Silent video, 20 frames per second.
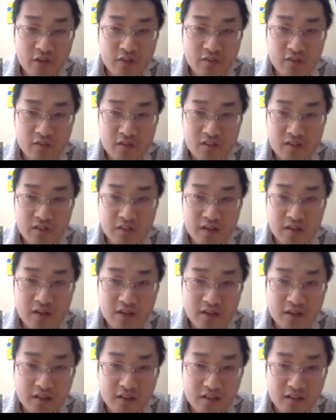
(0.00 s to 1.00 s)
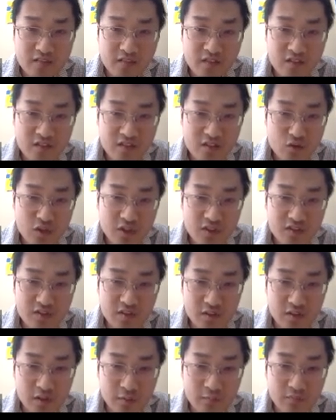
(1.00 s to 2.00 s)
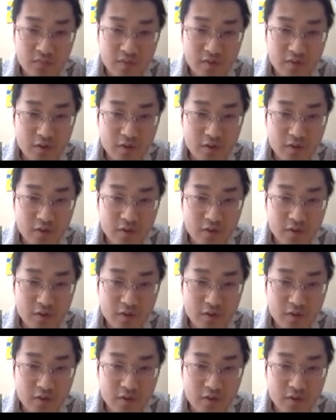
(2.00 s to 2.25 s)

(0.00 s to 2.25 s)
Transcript: in the scalar case, this is just the,